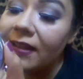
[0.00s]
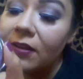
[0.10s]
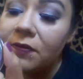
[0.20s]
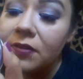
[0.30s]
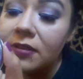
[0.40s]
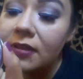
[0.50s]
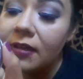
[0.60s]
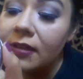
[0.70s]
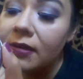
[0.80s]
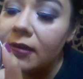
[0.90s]
love this
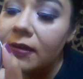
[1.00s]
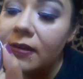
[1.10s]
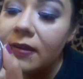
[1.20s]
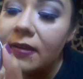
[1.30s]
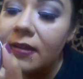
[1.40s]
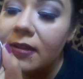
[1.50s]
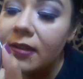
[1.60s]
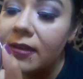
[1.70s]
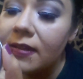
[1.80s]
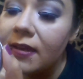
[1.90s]
color.
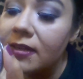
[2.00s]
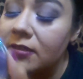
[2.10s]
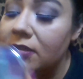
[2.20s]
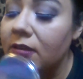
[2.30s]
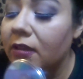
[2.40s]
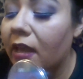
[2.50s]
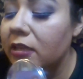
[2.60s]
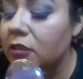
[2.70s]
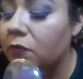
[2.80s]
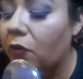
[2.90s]
Like last
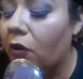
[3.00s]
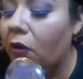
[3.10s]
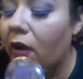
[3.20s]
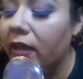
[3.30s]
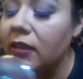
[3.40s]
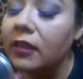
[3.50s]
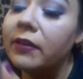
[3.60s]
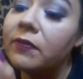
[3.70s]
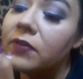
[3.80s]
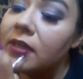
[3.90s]
fall, I
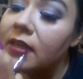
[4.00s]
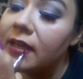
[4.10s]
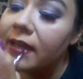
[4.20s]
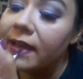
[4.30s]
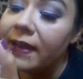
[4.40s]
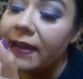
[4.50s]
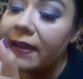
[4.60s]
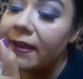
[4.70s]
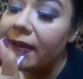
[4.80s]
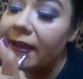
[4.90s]
lived,
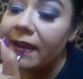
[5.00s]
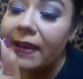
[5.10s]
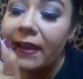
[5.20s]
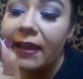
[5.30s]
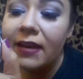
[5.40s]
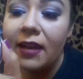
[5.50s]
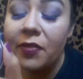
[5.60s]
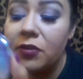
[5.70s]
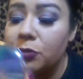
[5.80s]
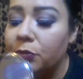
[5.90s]
and not
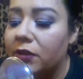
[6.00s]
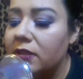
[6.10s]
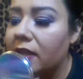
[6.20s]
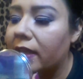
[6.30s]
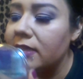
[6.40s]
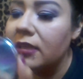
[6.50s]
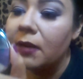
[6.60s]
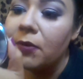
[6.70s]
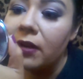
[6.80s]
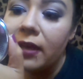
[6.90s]
this one because like I said, I
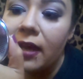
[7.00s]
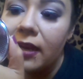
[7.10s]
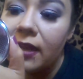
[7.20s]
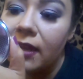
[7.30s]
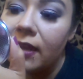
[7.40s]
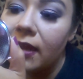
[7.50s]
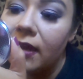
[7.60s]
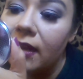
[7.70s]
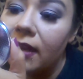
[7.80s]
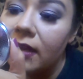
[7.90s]
barely got it
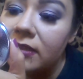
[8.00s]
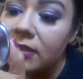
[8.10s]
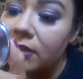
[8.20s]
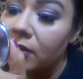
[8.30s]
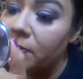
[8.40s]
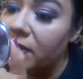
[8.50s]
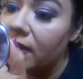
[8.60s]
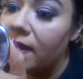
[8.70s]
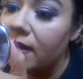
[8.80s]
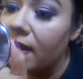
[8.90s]
last year, but I
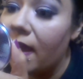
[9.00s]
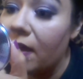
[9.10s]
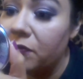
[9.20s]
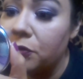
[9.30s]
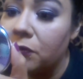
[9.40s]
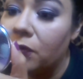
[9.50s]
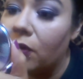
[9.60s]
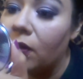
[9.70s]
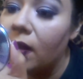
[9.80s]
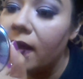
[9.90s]
got it after
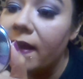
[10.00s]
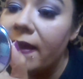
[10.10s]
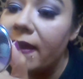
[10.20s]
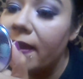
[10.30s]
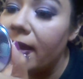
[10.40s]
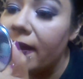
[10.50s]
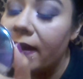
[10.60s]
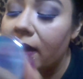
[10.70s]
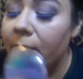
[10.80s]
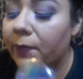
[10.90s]
fall.
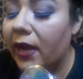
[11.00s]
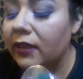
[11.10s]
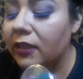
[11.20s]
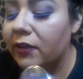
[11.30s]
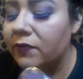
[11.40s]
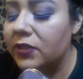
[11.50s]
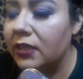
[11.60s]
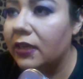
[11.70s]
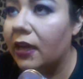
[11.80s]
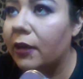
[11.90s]
I lived
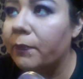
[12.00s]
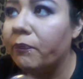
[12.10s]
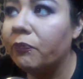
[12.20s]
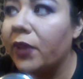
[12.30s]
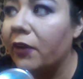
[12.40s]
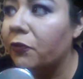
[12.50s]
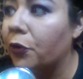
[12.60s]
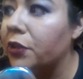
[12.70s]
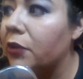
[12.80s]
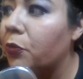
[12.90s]
in that
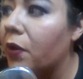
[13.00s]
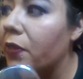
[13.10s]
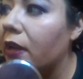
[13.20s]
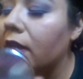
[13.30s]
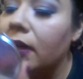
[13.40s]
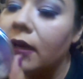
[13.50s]
Fergie one that